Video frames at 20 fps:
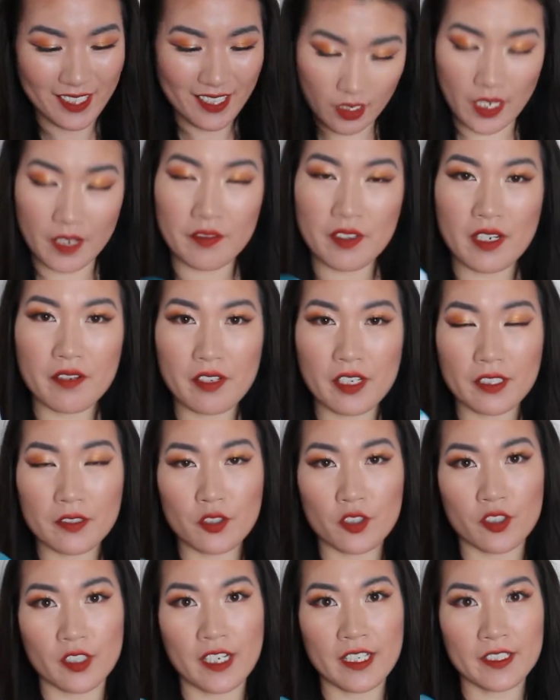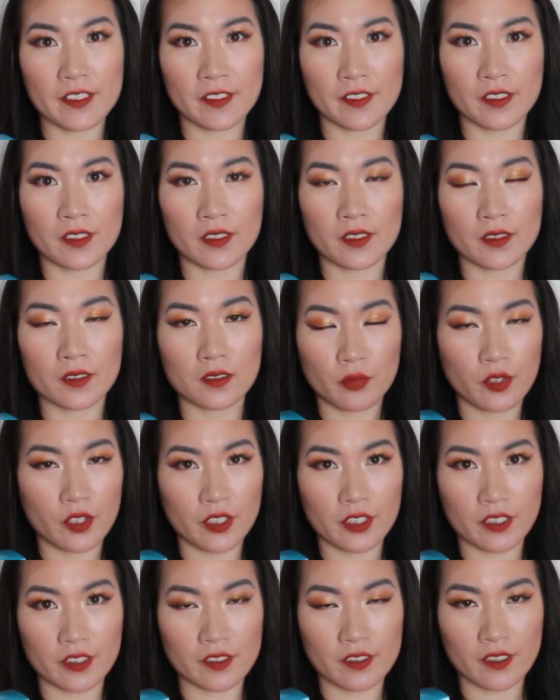I've never tried their
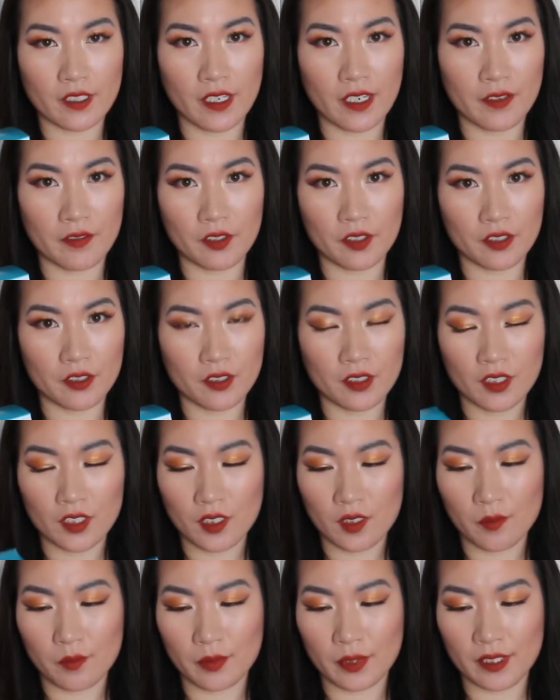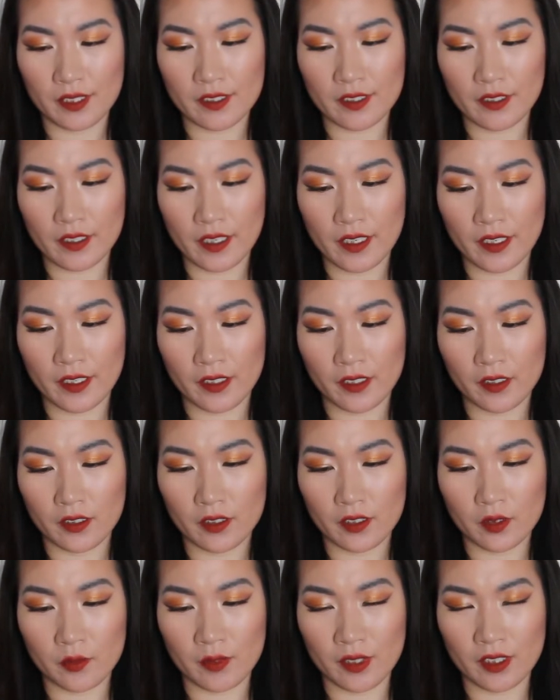products ever, but I
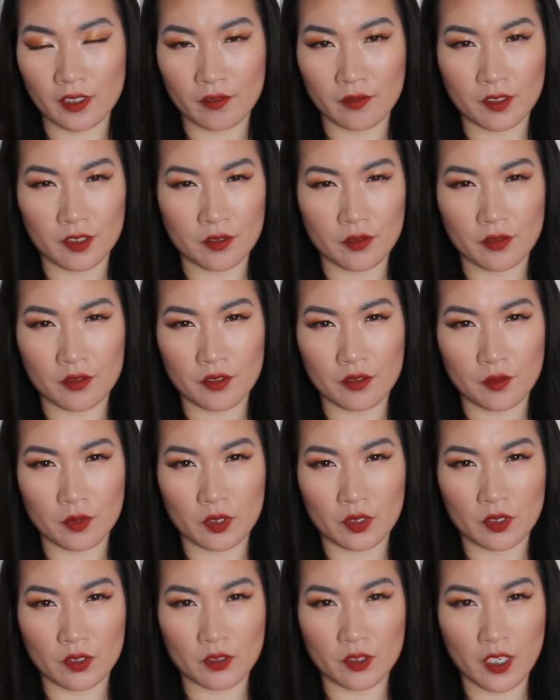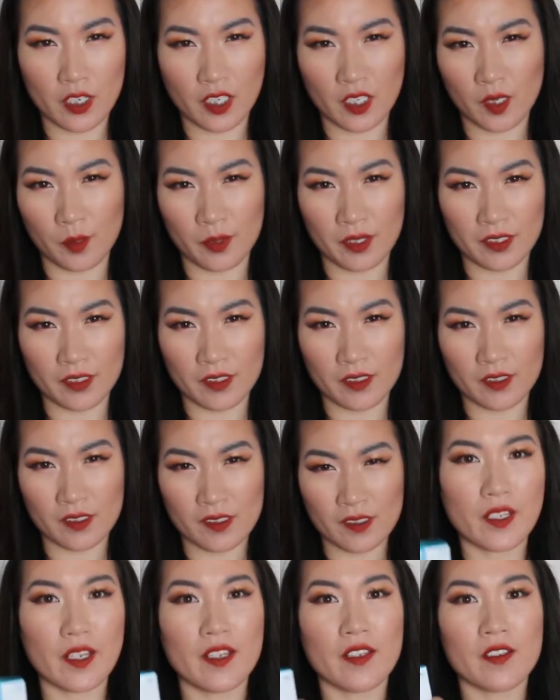heard one of the YouTubers talking about
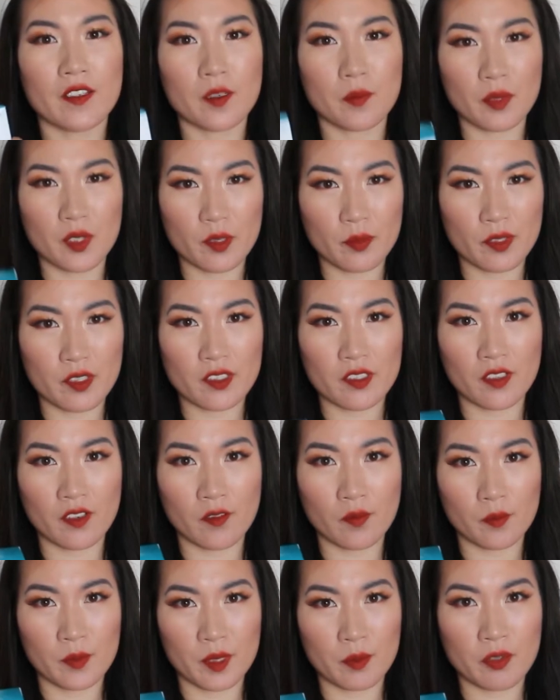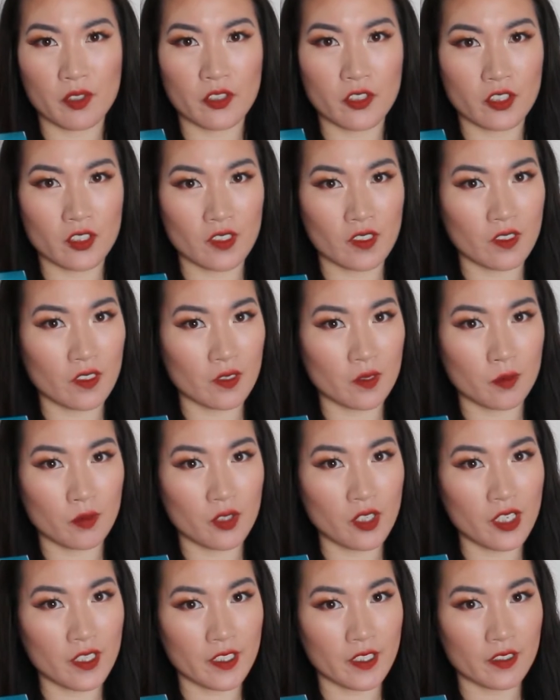this, and the purpose of me purchasing this
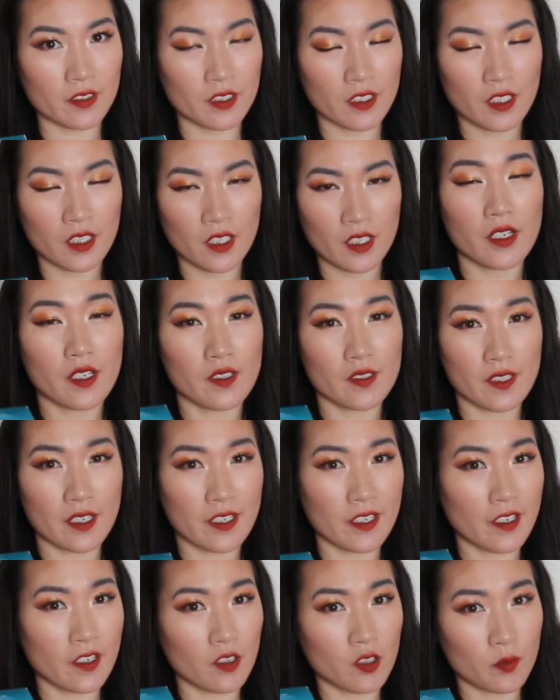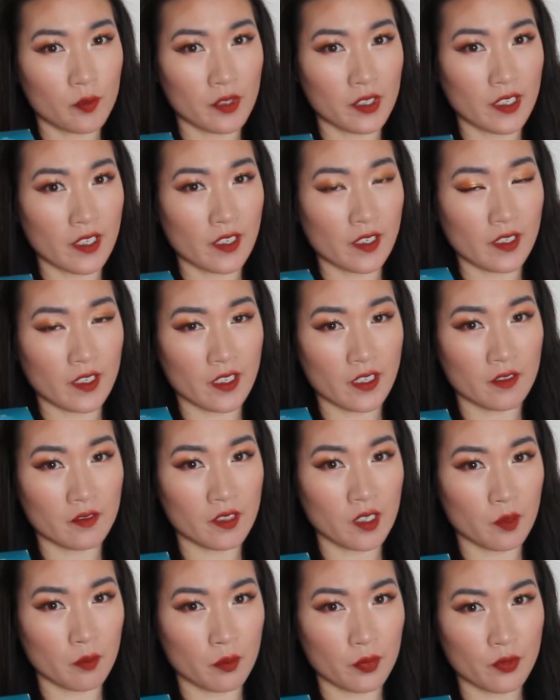product is that I hope I can
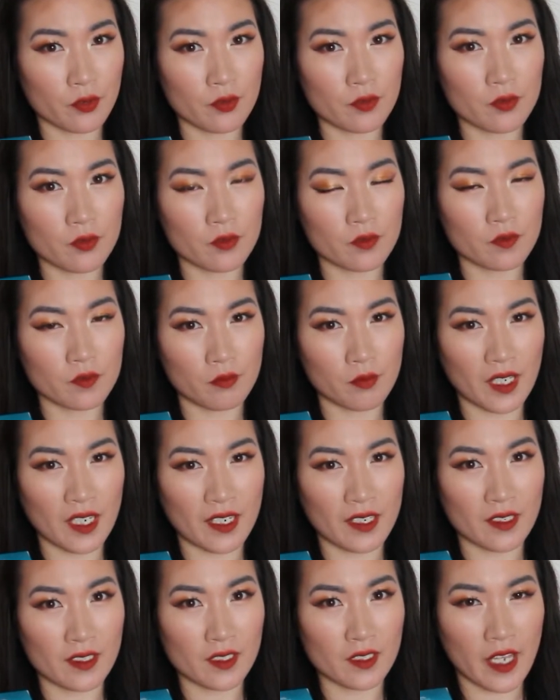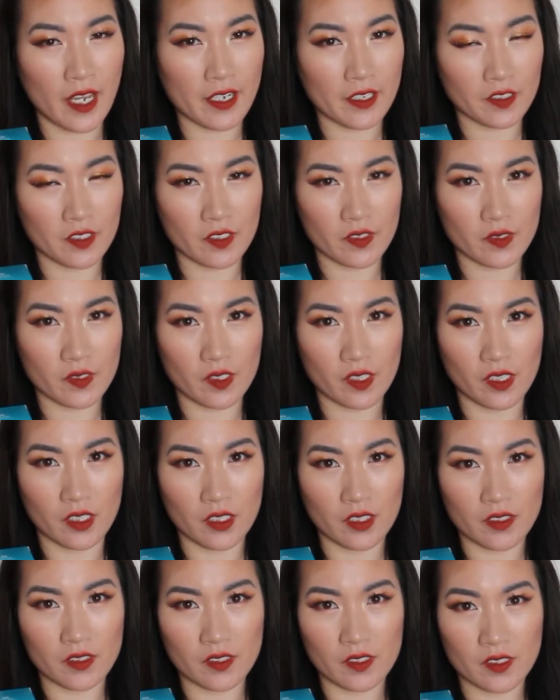improve my acne
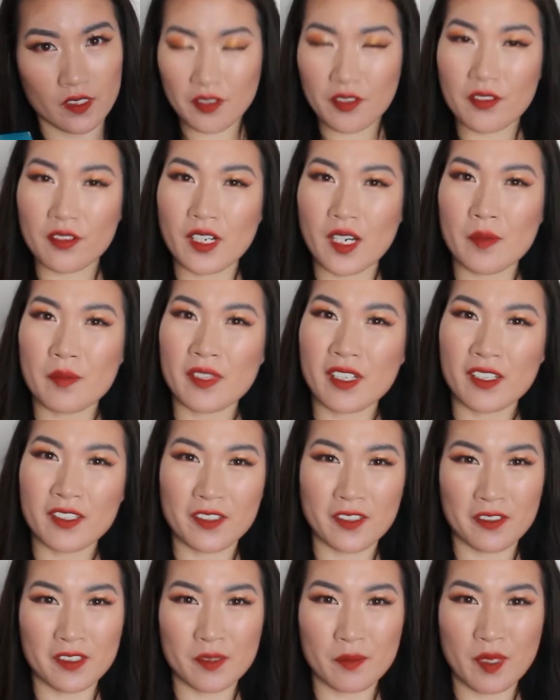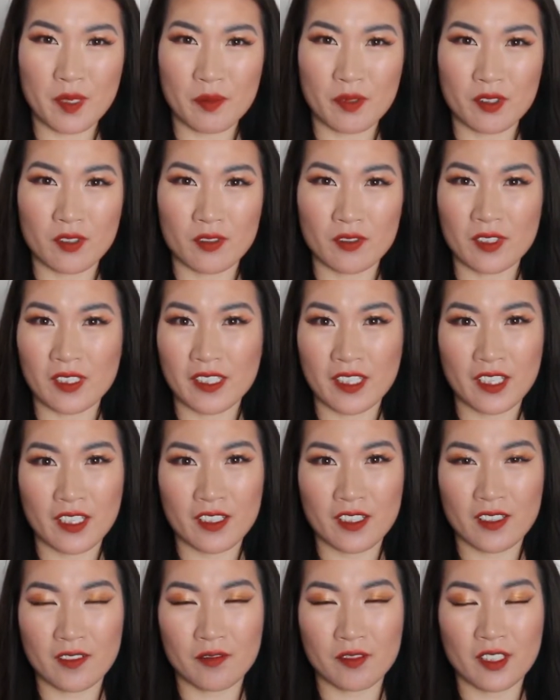scars. You know, I'm not those people lucky
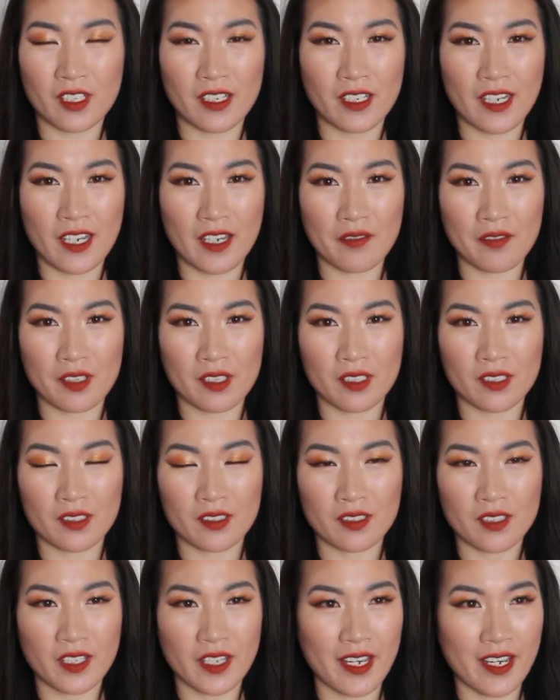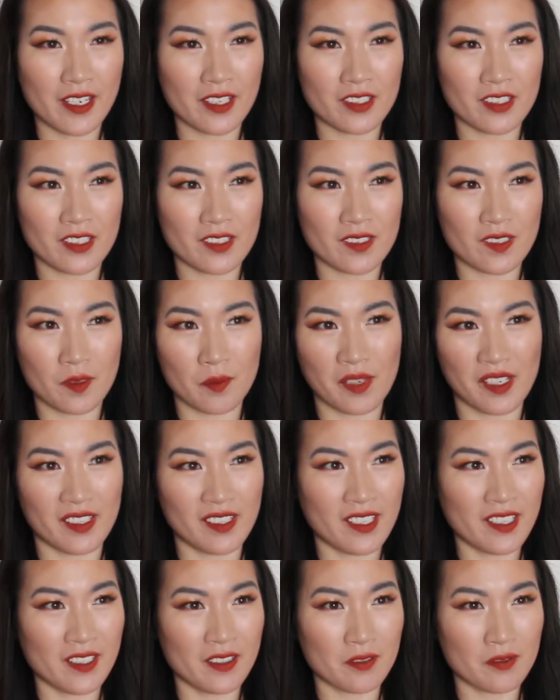enough not having acne in my
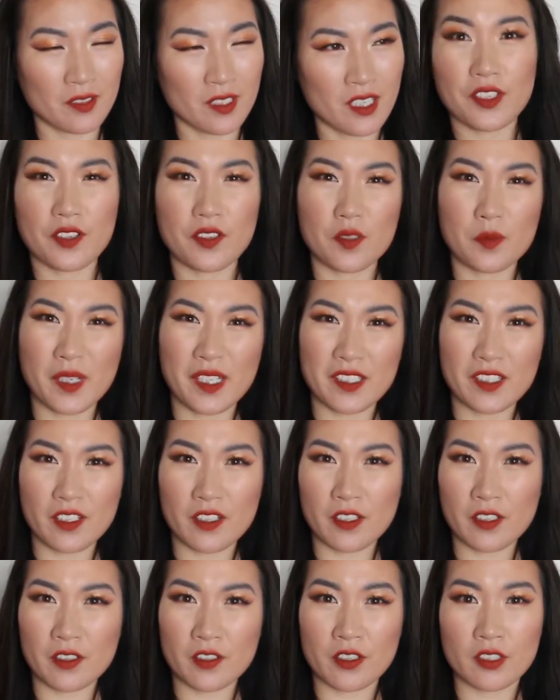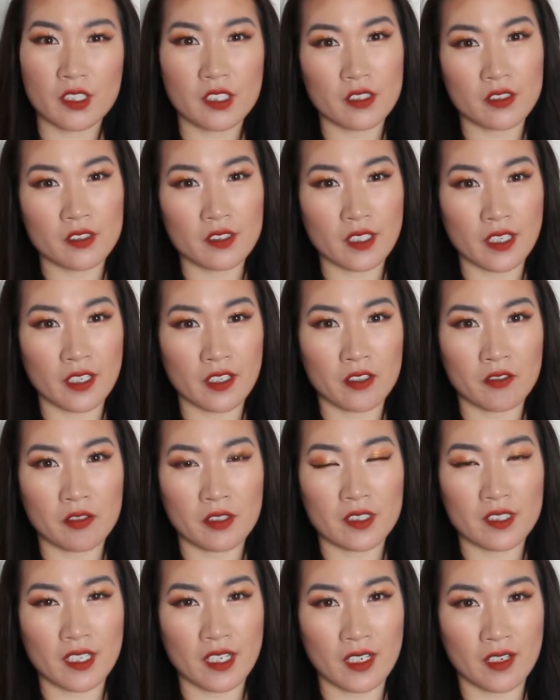life. During my teenager years, I
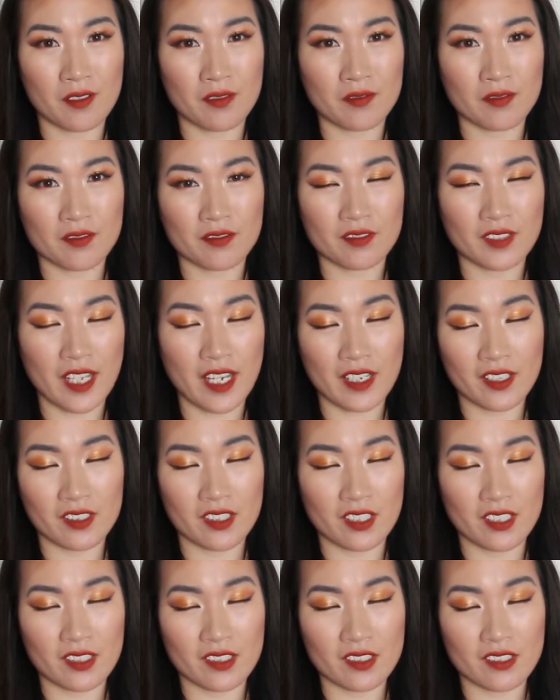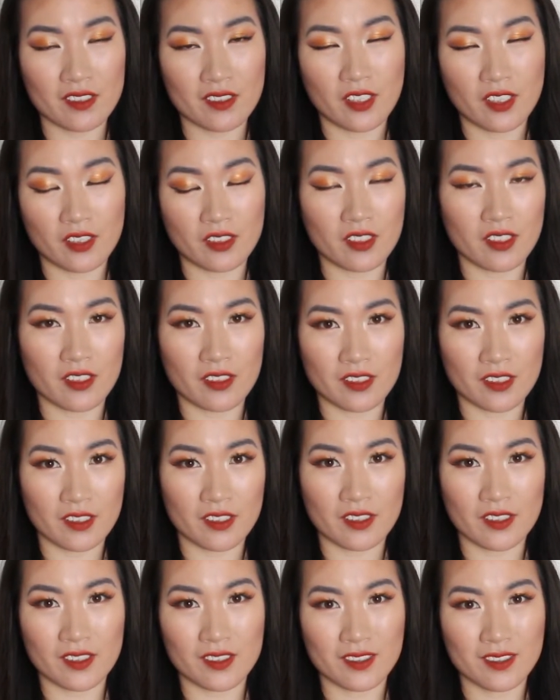always have acne here and
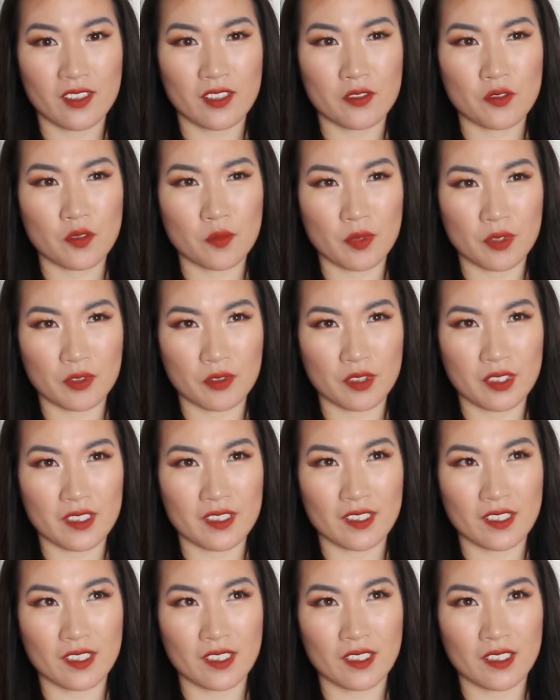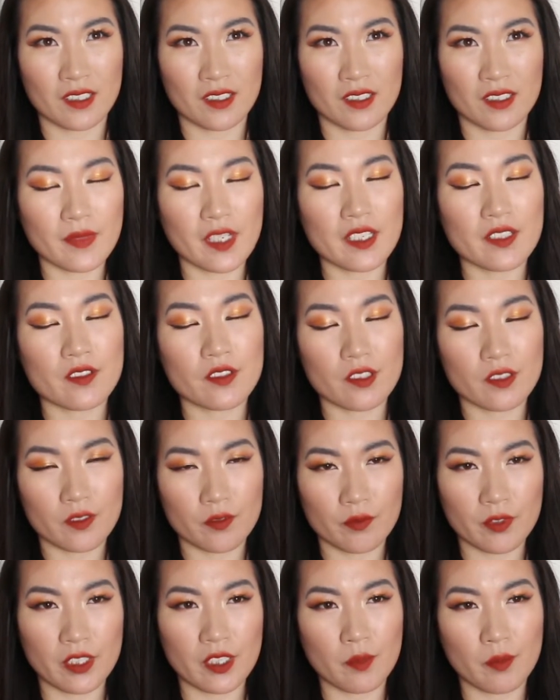there, not super crazy. It's just
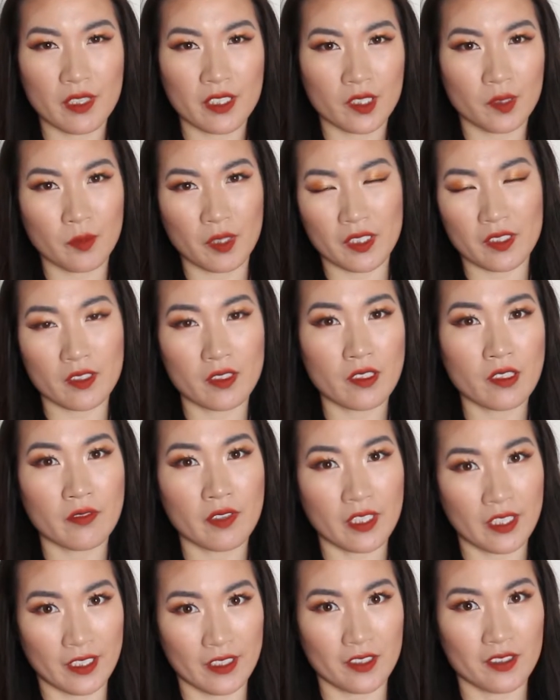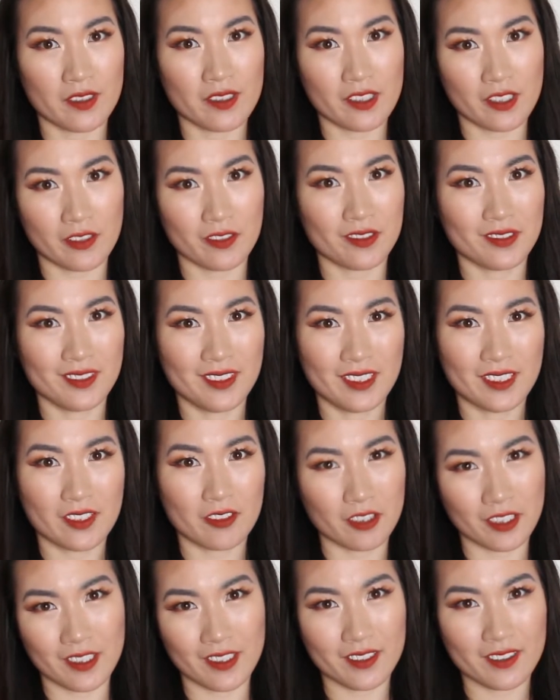really bugging me even now, still
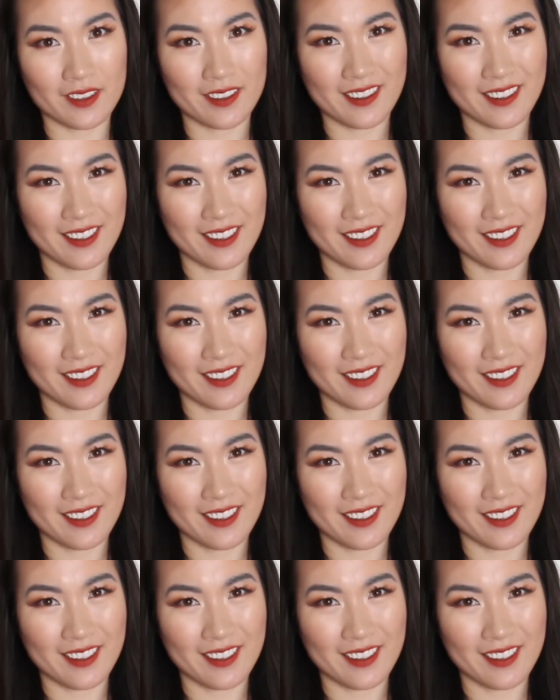going on.